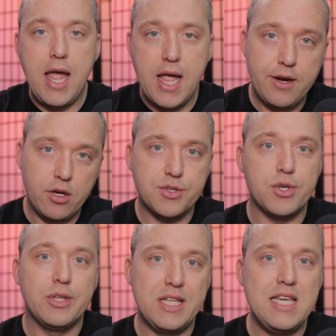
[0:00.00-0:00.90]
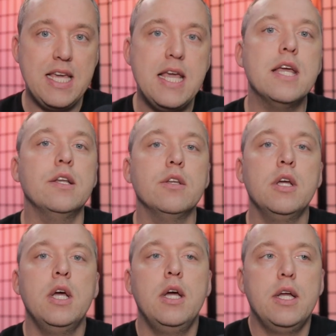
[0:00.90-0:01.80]
and also at the end.
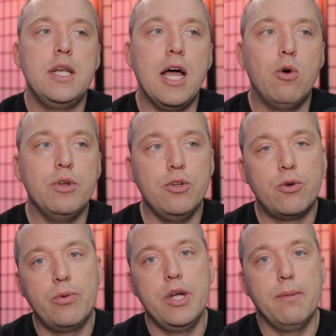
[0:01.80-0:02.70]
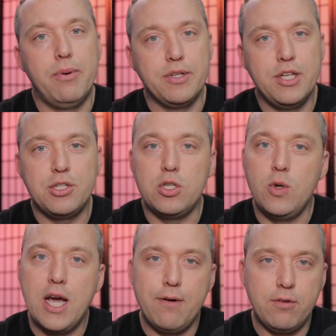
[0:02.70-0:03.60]
Now, when you create a partition,
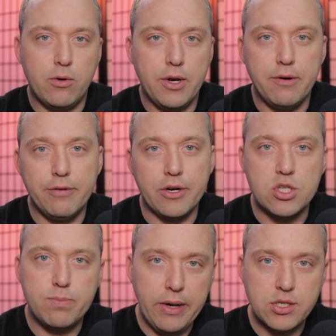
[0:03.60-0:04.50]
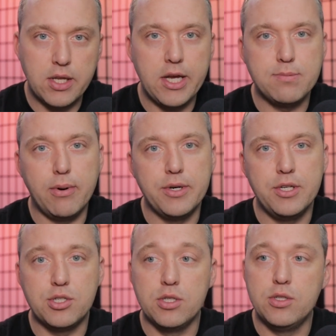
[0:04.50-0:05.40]
you have to create a very specialized
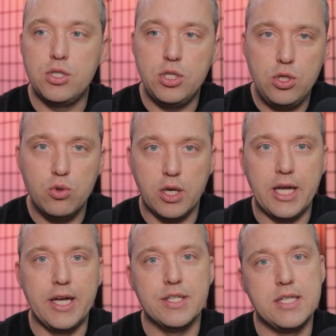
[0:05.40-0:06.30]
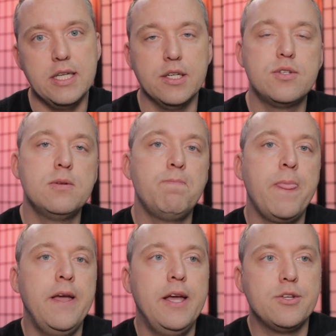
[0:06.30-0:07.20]
partition to utilize this.
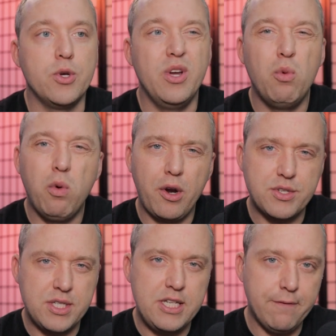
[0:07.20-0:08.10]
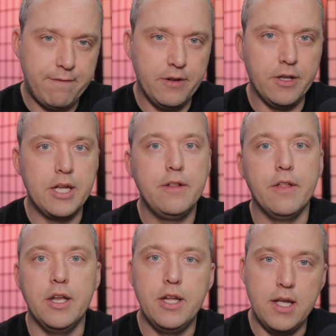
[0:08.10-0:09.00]
So it works differently
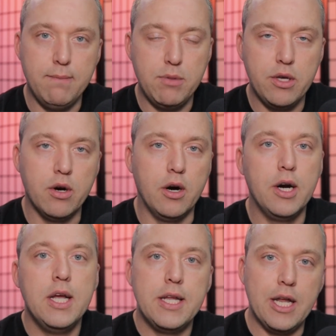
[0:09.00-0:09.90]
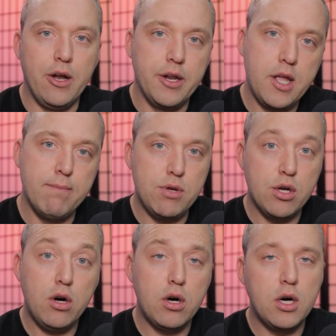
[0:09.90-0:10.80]
than MBR. Now, on
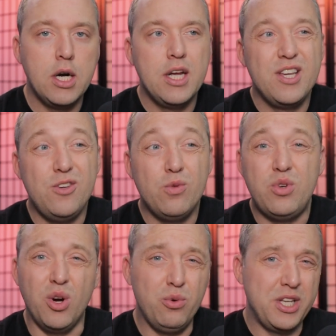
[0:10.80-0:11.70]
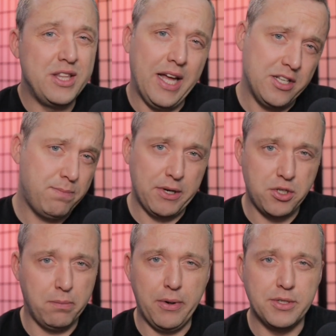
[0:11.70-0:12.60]
MBR, you don't need that
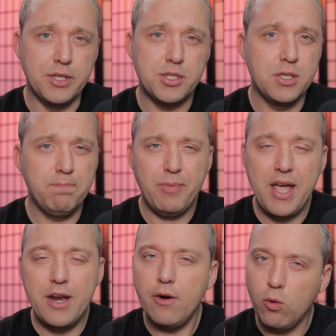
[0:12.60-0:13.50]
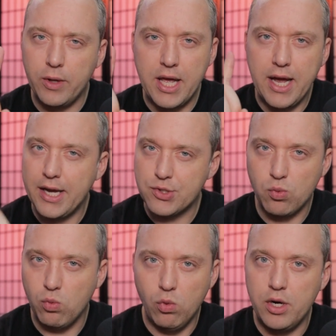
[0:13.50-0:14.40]
special partition, and it only has
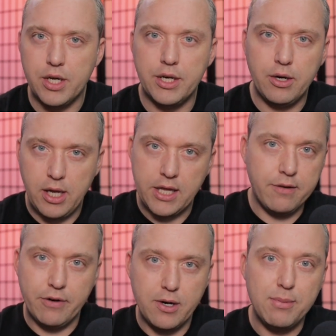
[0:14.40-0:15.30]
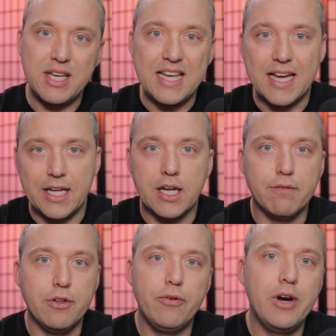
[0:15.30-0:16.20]
one at the very beginning
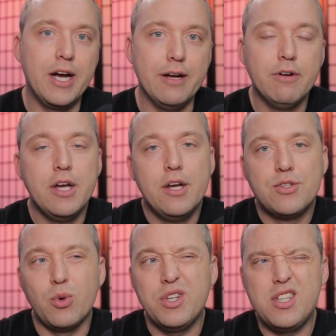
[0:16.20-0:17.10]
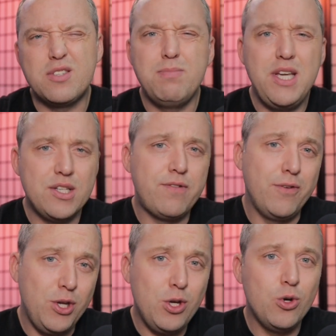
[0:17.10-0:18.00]
of the drive. So what this means
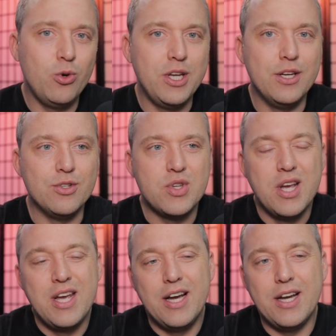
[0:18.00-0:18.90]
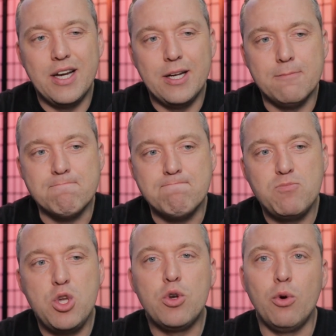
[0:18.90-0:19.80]
for you is um,
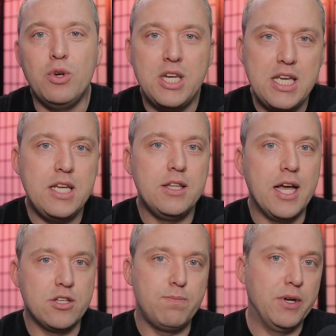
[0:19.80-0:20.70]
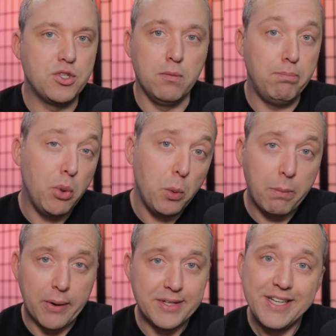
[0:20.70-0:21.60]
you don't need that special boot
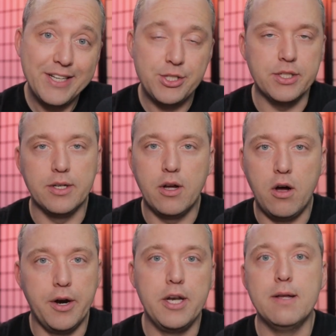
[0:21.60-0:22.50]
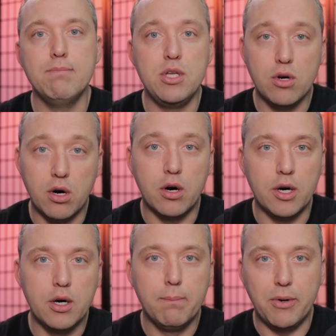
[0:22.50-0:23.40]
partition on an
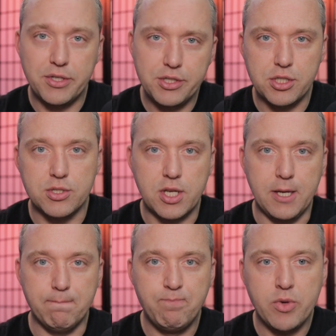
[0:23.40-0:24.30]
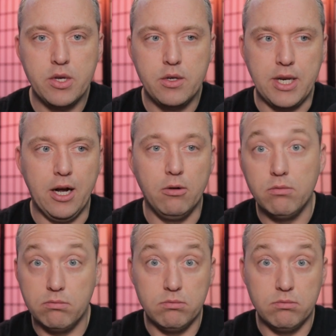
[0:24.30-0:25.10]
MBR partition scheme. Now,